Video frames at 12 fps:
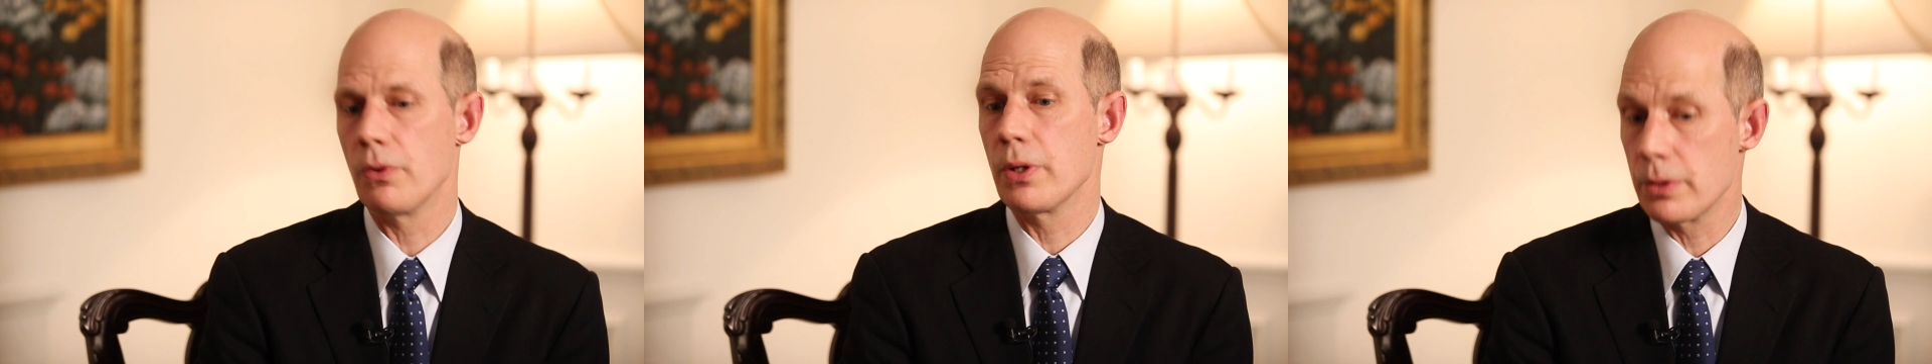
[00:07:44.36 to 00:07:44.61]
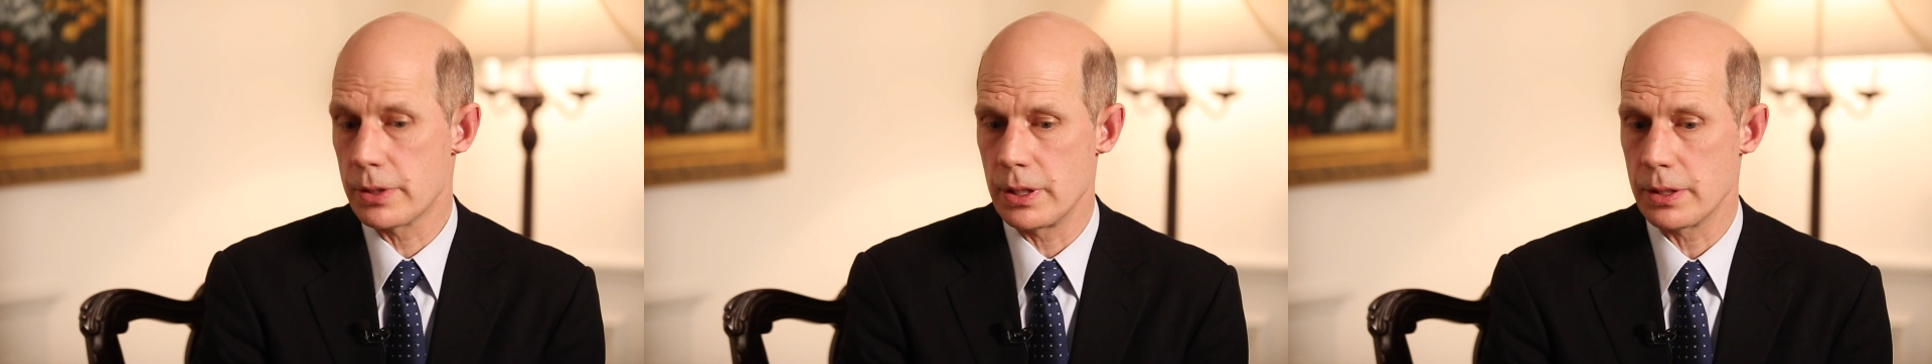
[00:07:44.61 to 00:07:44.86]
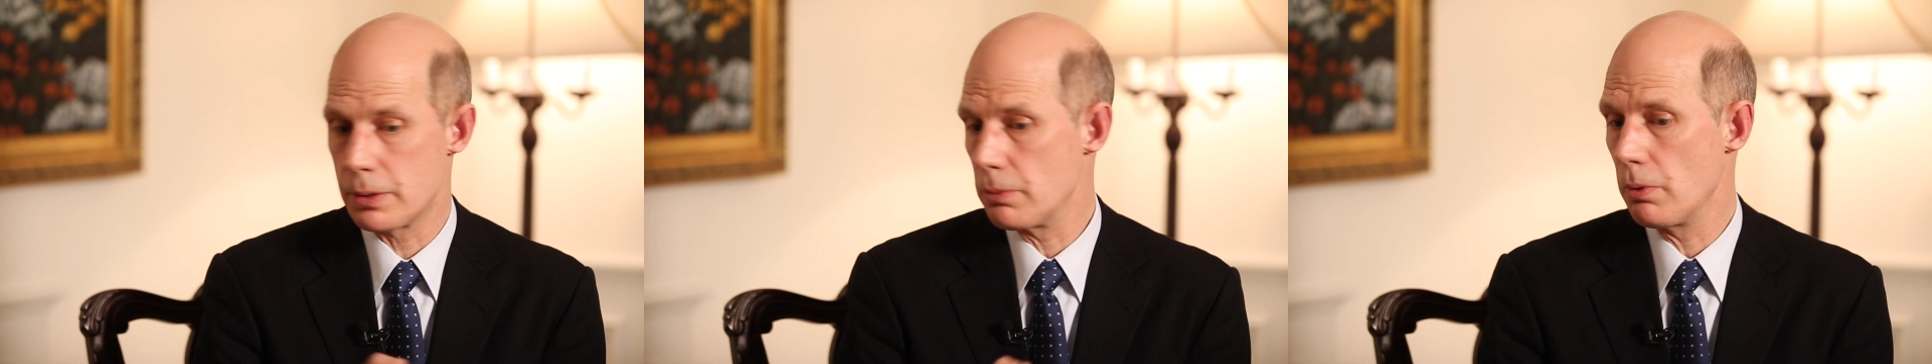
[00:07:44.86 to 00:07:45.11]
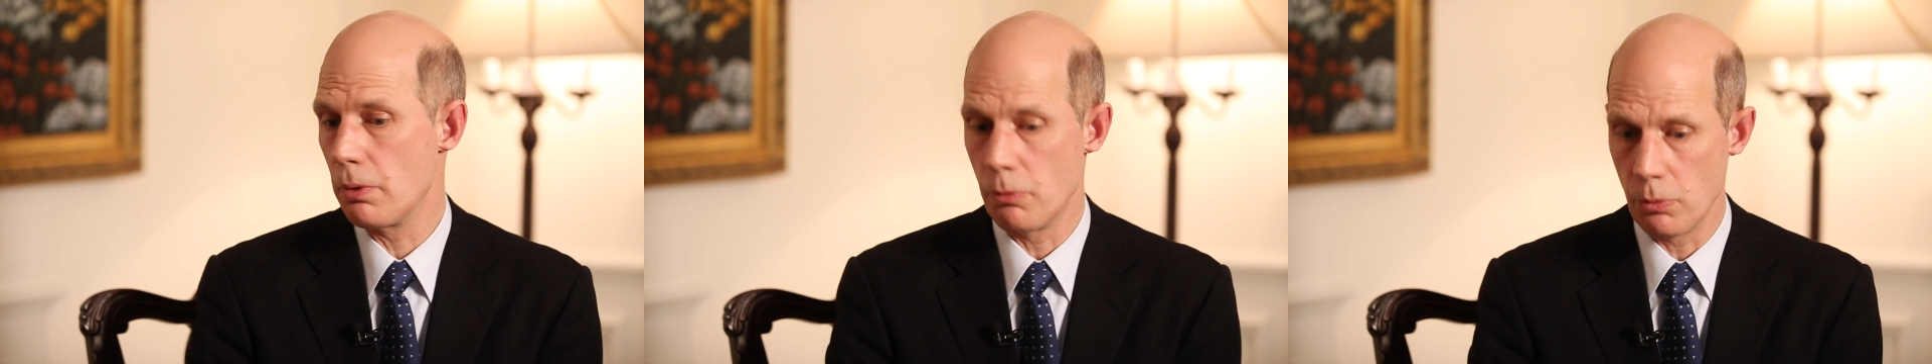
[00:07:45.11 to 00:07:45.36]
is this
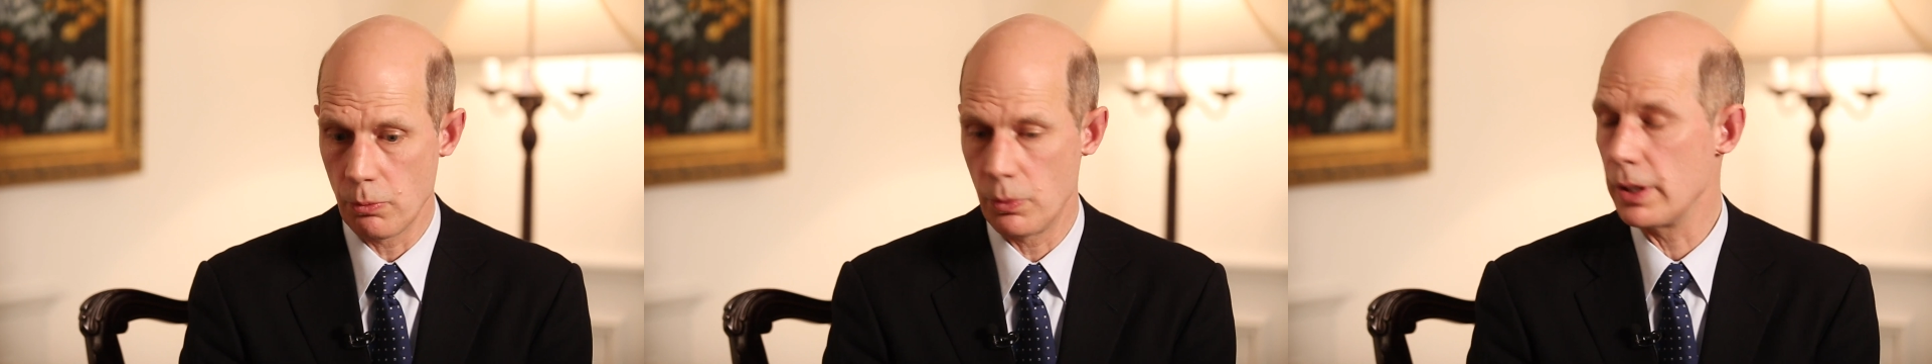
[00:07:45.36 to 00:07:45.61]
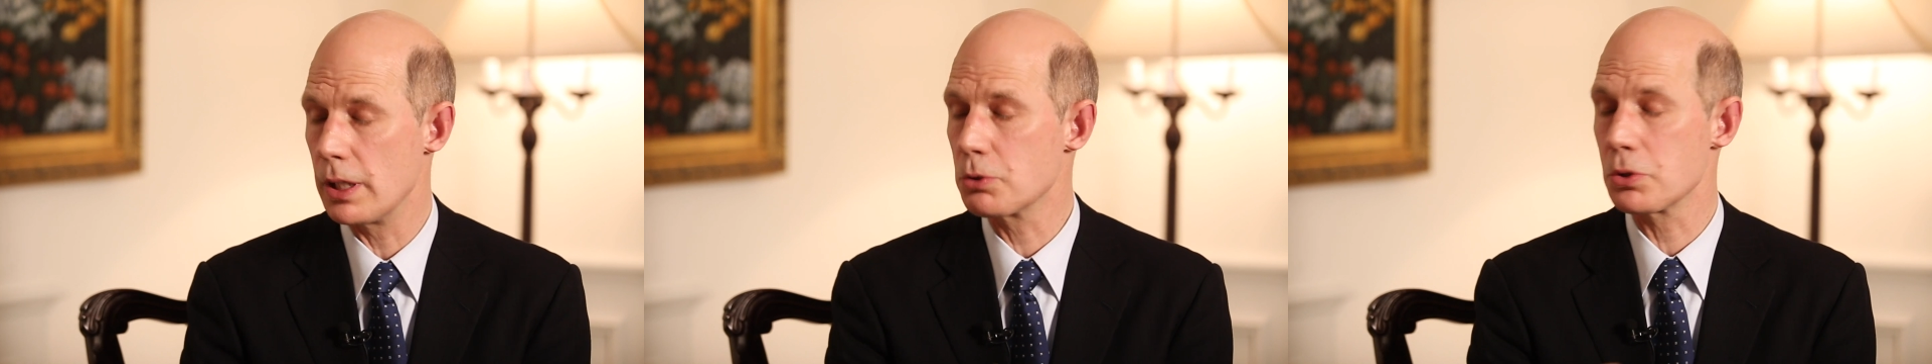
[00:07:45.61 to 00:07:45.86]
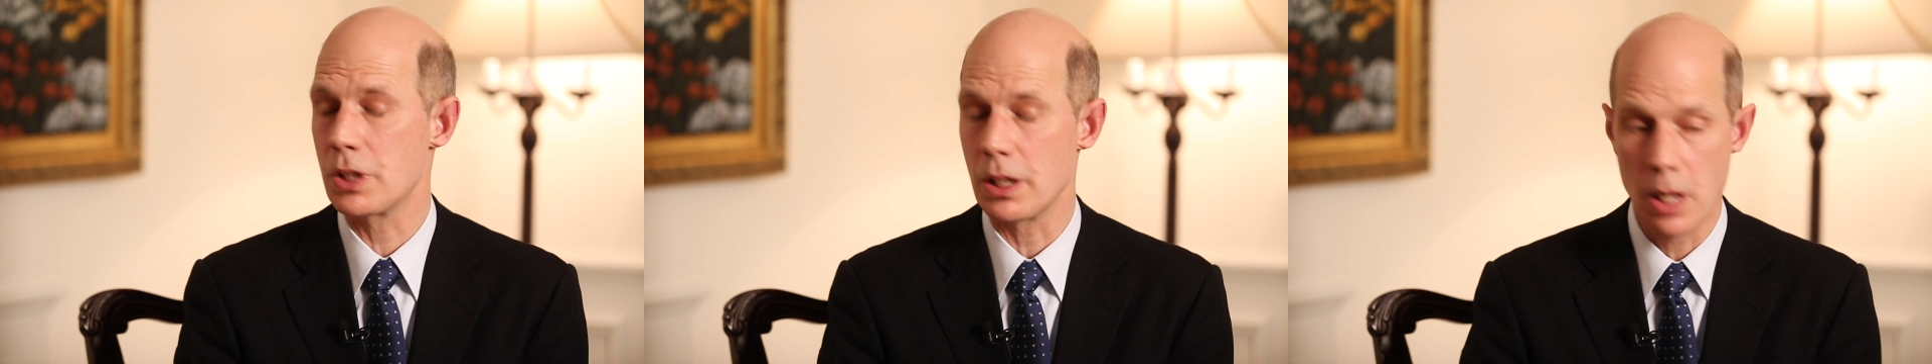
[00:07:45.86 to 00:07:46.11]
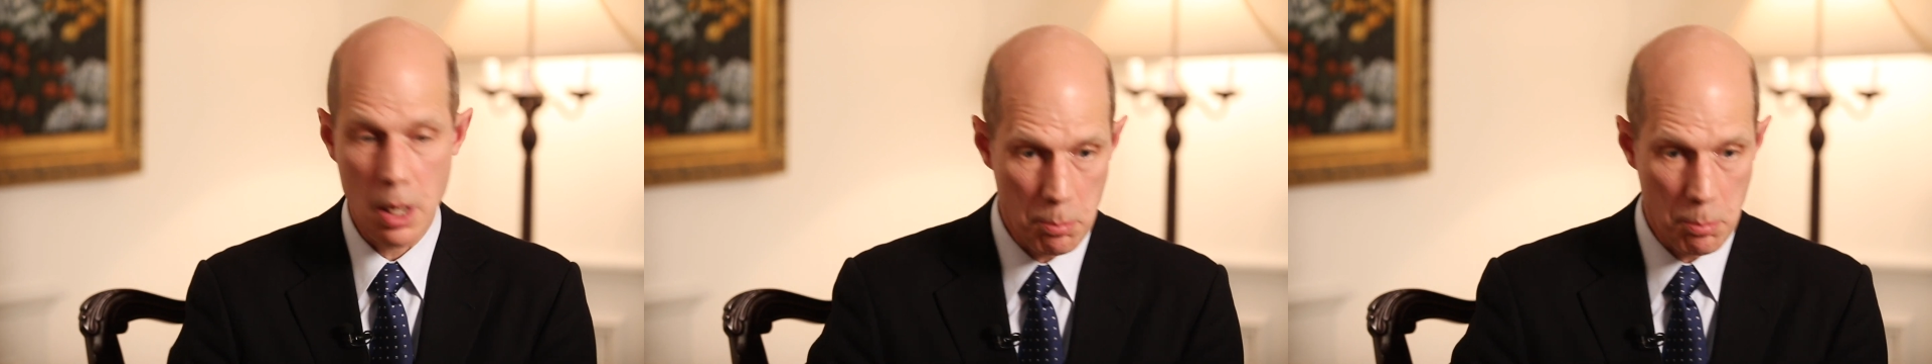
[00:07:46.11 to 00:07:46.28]
really interesting